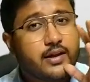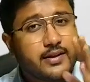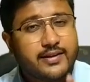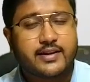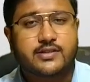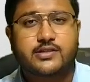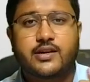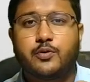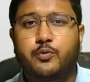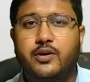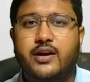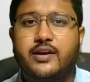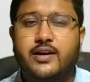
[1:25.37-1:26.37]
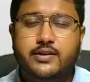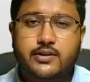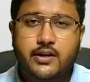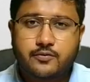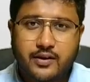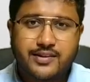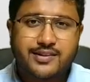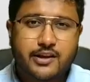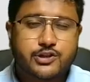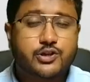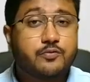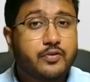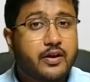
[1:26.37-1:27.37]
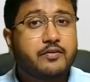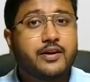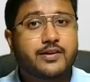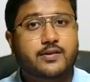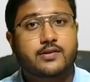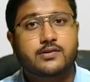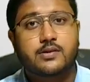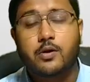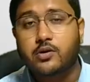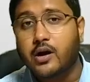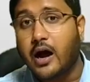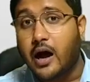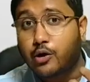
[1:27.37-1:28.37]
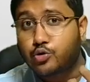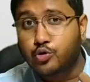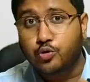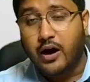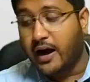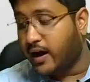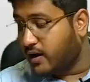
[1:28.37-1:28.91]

Yesterday we conducted one session where we discussed about how to